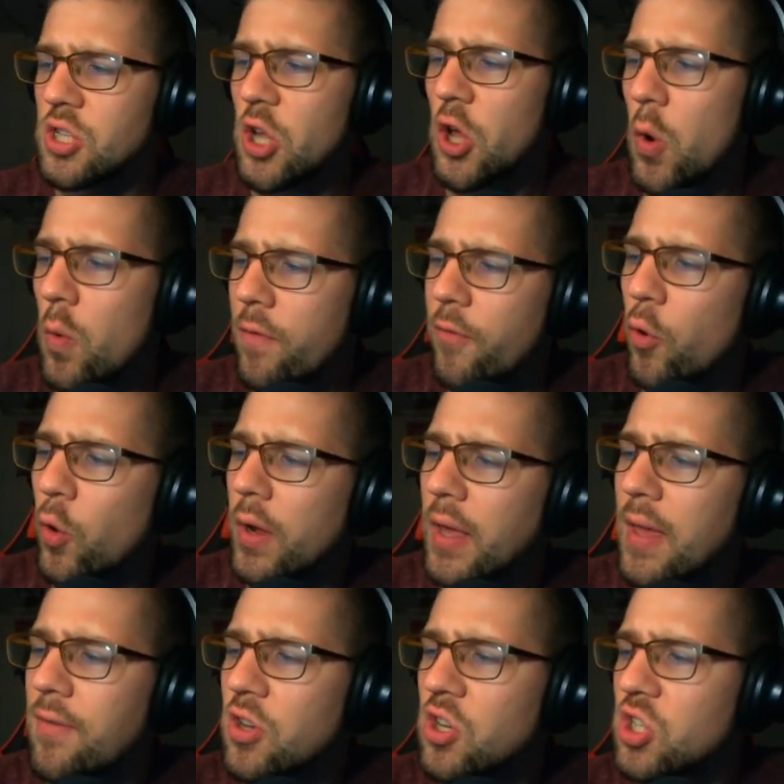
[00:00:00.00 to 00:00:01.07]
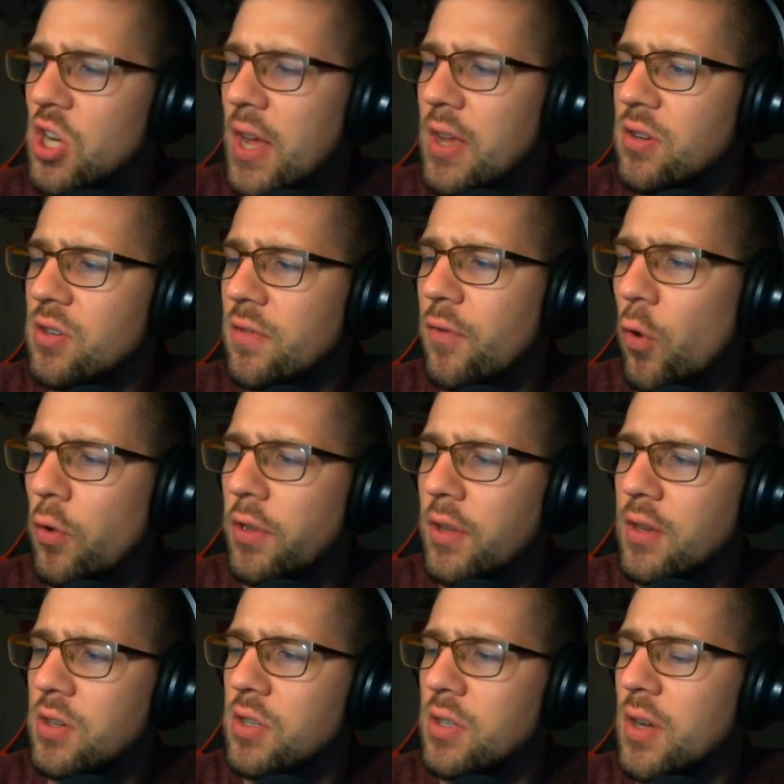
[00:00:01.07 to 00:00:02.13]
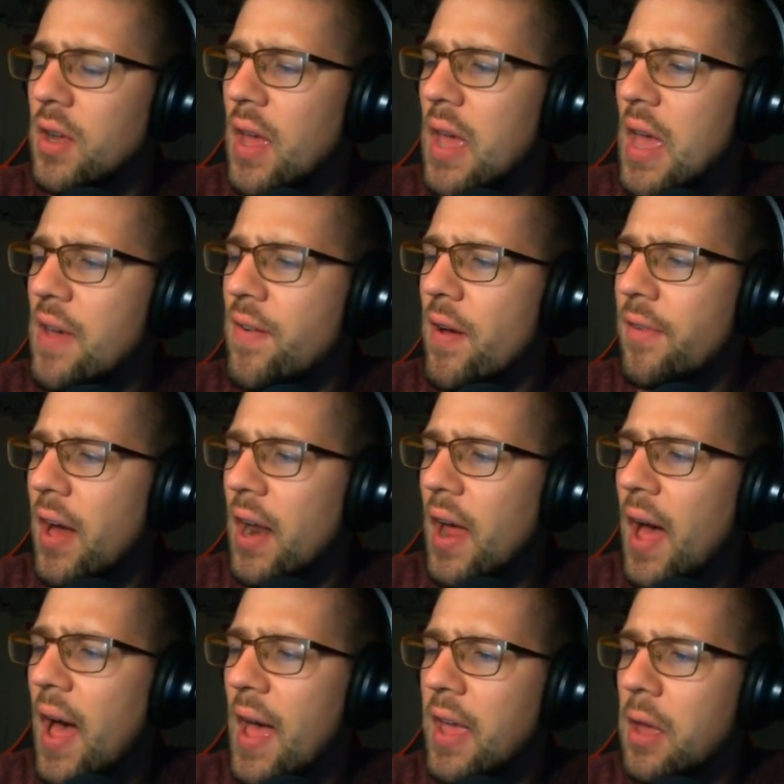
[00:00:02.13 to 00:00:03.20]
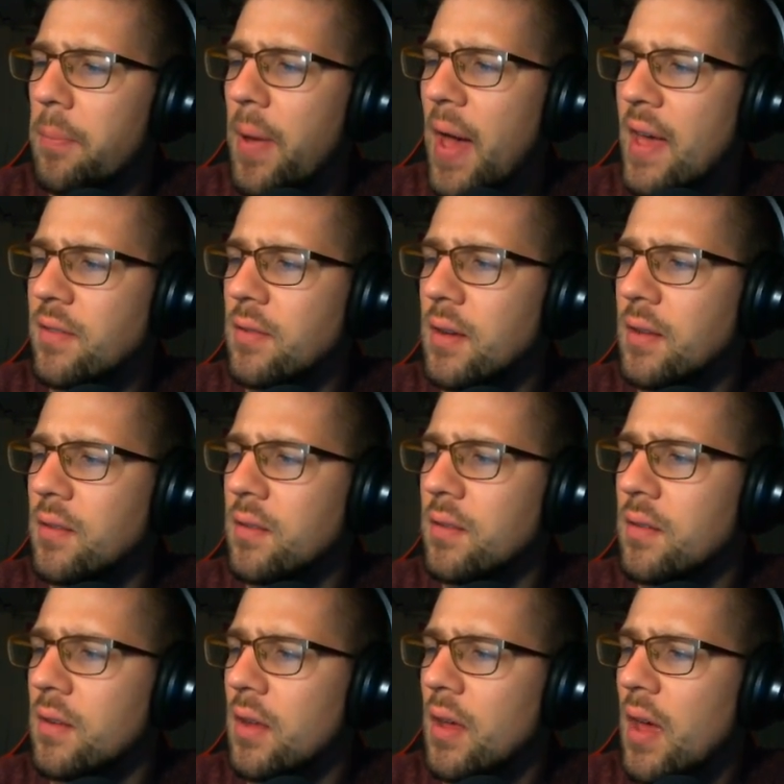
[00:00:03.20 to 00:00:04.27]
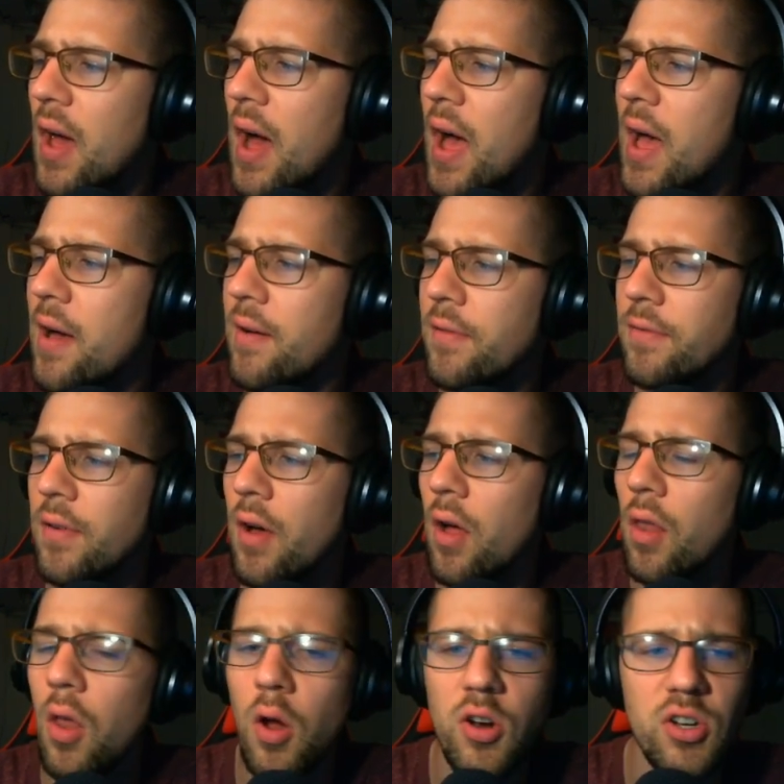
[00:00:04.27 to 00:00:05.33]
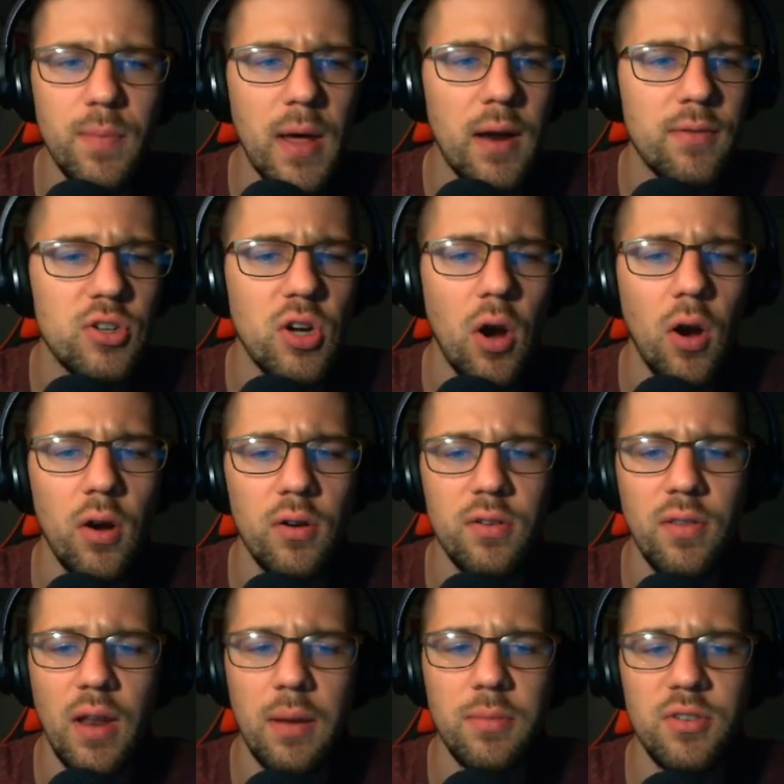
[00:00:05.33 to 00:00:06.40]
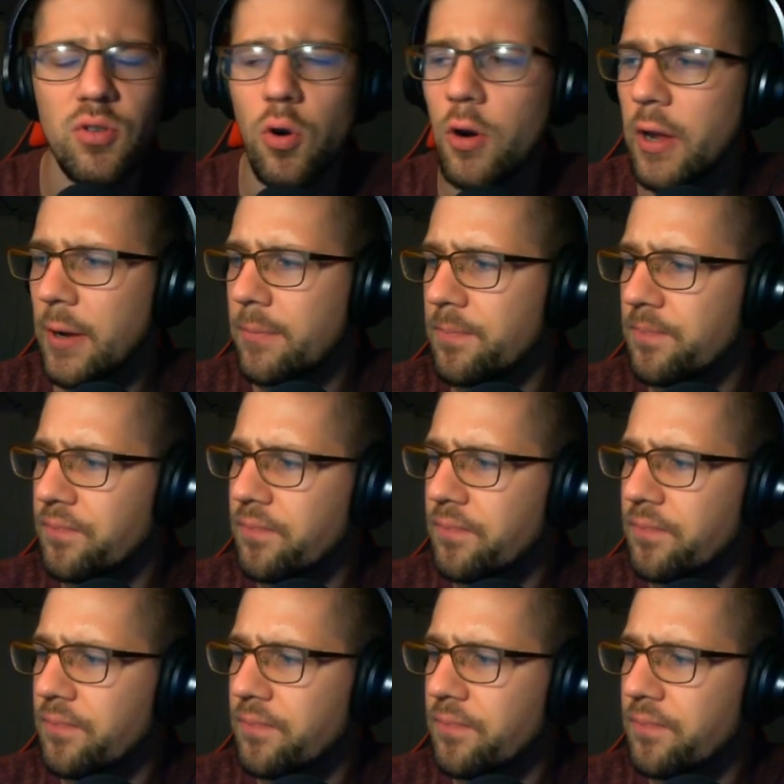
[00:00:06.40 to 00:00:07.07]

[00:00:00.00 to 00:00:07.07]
So for a given change in voltage, if I've got a high capacitance, I have a large amount of charge that I'm storing.